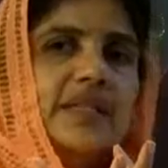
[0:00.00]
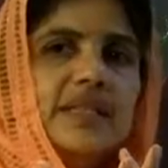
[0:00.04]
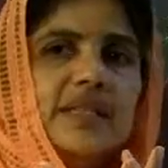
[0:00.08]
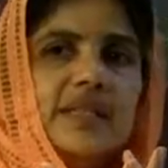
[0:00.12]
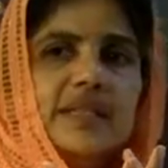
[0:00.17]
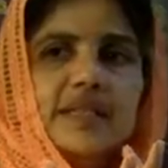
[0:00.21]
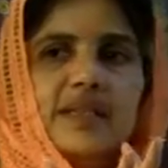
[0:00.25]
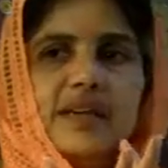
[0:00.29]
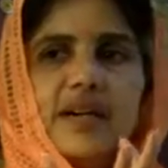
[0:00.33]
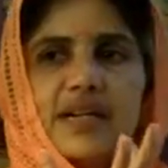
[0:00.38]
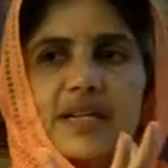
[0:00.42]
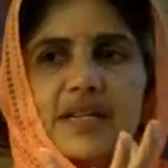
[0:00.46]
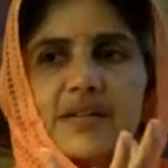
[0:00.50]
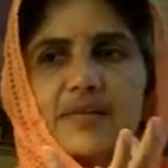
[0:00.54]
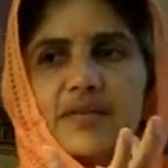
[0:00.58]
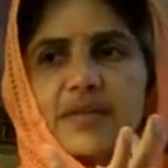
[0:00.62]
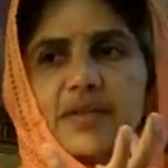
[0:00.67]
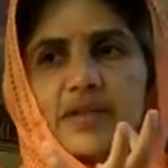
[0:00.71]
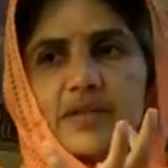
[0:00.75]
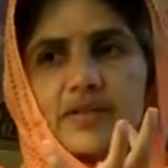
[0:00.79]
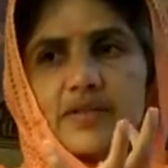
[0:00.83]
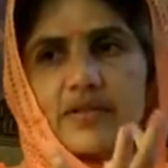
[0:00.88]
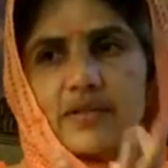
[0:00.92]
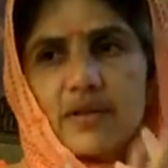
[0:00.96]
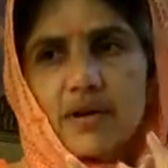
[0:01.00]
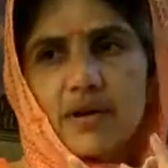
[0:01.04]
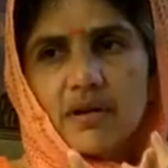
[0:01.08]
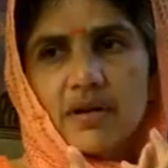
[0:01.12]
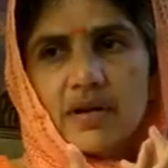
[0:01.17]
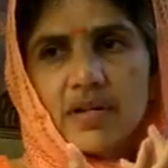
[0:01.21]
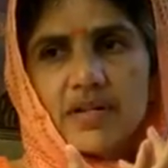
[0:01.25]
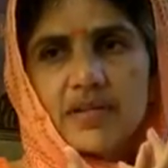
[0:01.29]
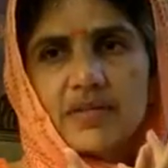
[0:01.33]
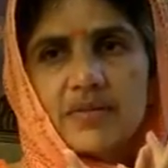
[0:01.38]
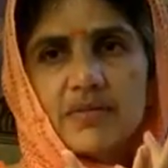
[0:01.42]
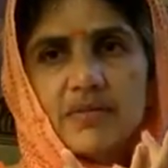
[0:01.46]
that not even the
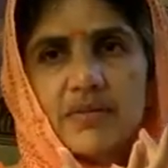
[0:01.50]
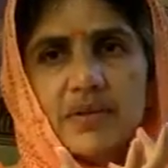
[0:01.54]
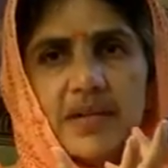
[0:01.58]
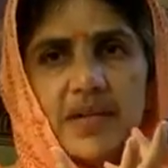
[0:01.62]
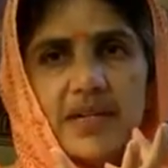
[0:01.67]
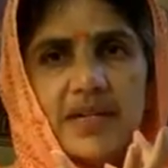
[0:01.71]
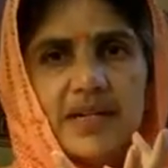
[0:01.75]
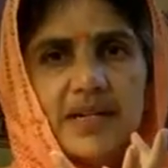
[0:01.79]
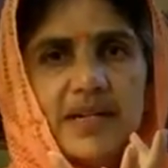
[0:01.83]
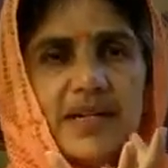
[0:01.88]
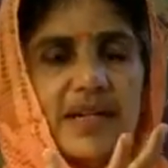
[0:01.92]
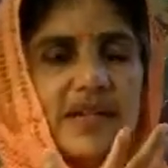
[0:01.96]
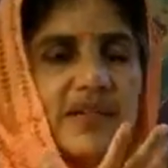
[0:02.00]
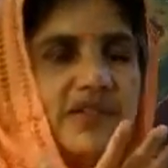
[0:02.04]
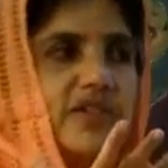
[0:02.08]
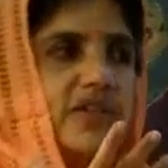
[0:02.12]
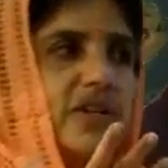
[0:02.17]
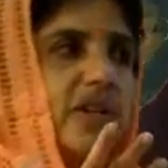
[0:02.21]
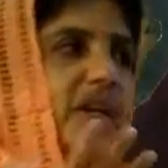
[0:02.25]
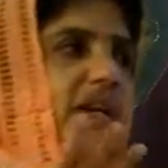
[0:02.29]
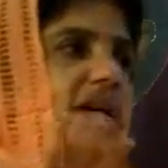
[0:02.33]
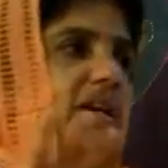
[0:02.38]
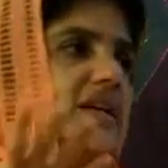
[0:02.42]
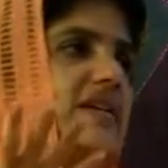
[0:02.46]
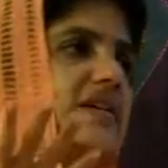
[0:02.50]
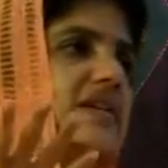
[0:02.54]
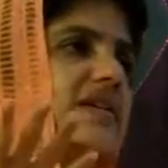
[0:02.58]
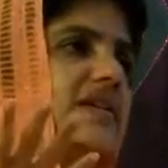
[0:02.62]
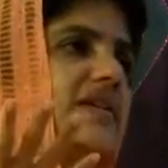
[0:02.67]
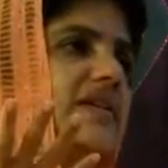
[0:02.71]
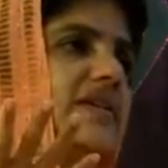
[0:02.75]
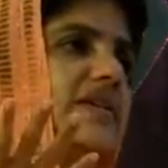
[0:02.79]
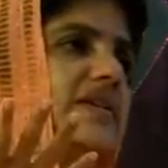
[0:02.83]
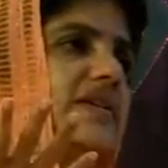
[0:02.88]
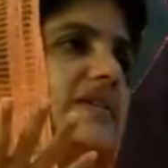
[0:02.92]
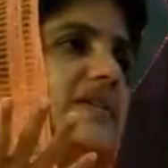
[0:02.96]
strongest wind can shake it.
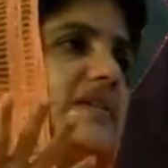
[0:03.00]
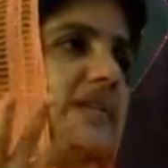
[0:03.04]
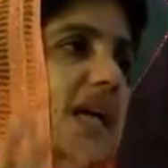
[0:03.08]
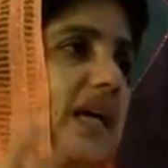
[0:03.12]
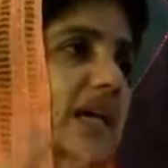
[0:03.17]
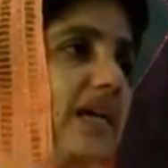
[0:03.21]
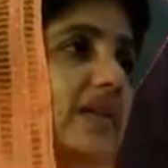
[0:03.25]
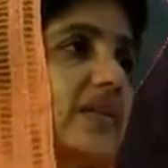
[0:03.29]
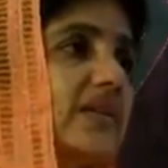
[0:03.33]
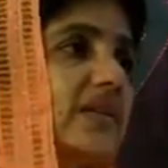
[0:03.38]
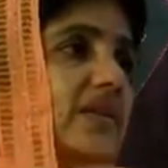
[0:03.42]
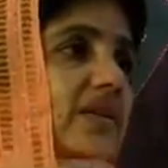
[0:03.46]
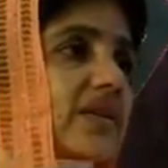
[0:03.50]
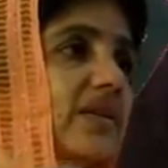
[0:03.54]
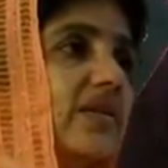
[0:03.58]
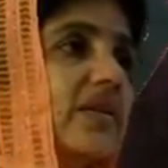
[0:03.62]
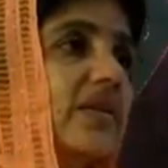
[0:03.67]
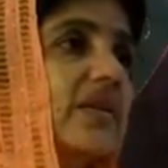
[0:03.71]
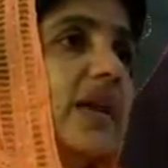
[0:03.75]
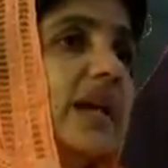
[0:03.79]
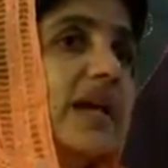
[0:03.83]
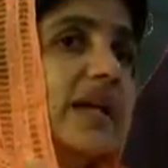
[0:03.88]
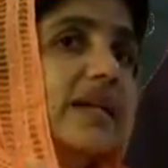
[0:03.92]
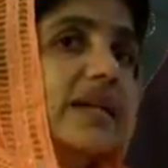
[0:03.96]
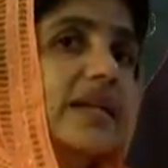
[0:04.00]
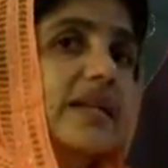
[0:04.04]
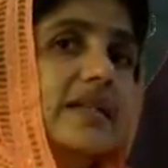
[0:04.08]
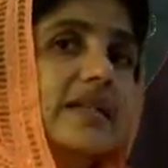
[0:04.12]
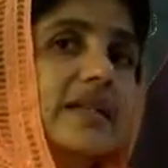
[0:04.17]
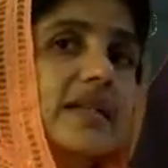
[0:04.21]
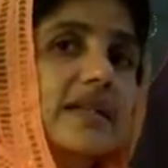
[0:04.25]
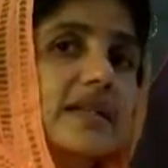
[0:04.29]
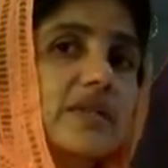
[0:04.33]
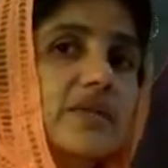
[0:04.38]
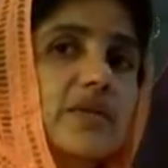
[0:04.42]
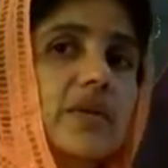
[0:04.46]
That is the whole idea.
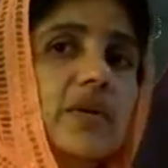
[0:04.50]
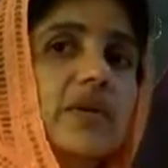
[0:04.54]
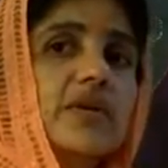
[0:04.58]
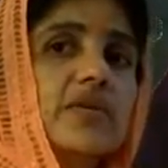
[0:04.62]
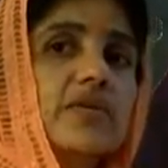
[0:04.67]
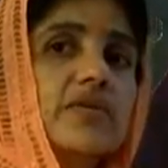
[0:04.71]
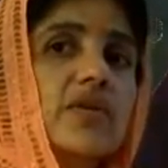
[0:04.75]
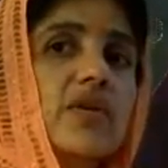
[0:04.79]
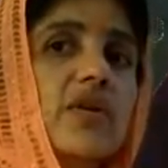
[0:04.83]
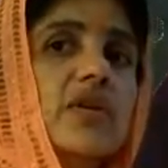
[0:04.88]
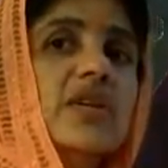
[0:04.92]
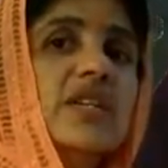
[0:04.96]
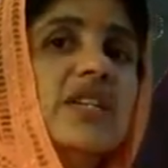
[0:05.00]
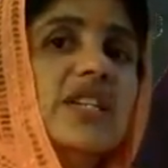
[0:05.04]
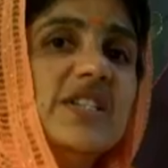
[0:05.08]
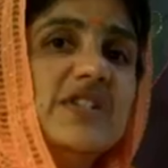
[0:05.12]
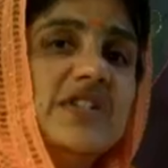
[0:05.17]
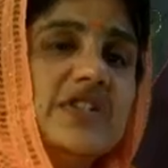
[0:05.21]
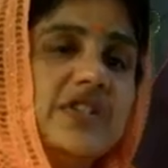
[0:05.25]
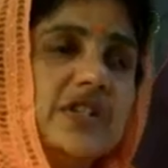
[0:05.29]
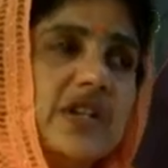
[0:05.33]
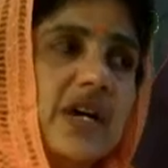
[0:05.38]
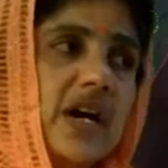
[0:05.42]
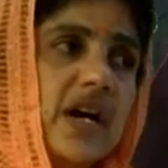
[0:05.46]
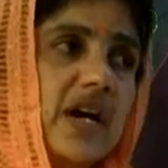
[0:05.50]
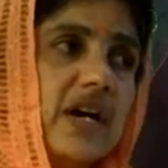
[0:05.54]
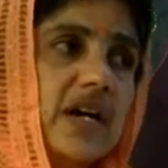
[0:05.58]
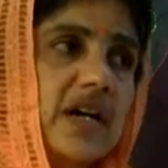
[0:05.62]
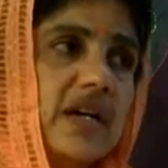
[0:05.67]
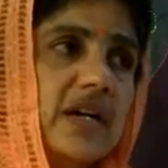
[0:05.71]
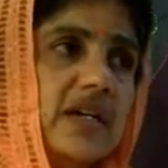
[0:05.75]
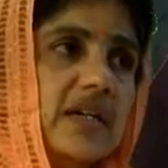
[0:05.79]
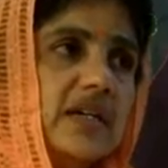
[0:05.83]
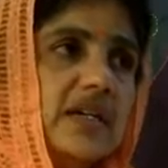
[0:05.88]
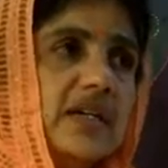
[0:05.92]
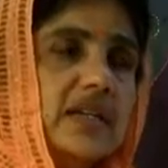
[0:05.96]
That is what is called nishtha,
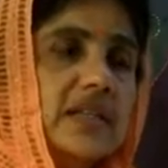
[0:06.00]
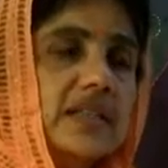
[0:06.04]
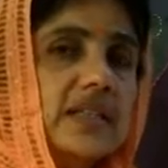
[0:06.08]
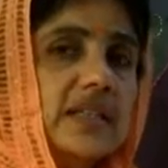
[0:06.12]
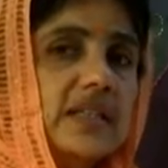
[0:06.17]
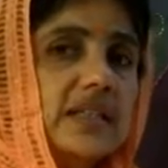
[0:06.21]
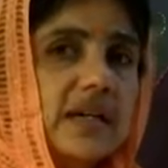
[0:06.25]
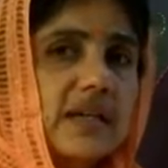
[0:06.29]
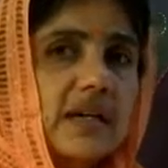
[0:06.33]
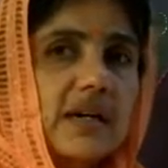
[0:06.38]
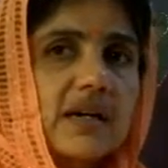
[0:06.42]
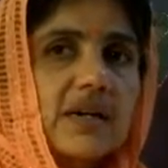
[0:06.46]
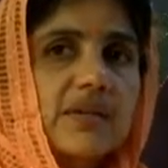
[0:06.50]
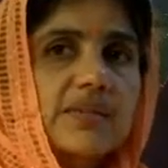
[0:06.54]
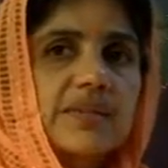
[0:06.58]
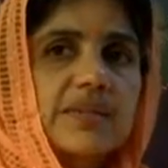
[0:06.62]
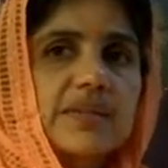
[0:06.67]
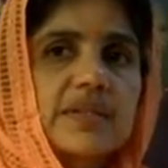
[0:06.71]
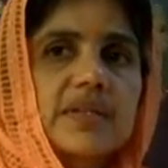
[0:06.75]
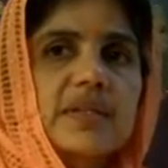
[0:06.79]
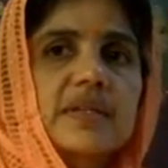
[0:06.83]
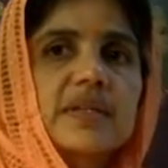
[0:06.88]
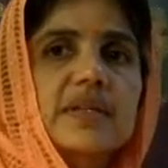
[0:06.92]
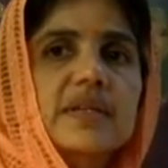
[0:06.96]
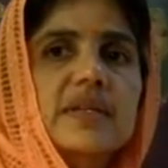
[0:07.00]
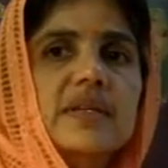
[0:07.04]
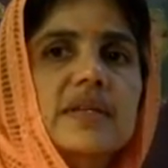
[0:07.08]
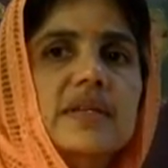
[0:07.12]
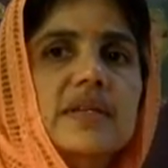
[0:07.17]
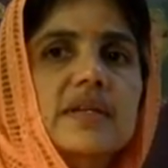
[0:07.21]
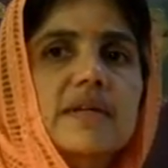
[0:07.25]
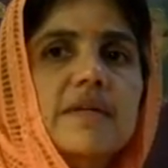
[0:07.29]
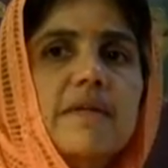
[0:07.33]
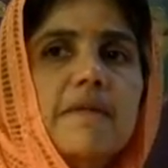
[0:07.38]
nitaram sthitihi.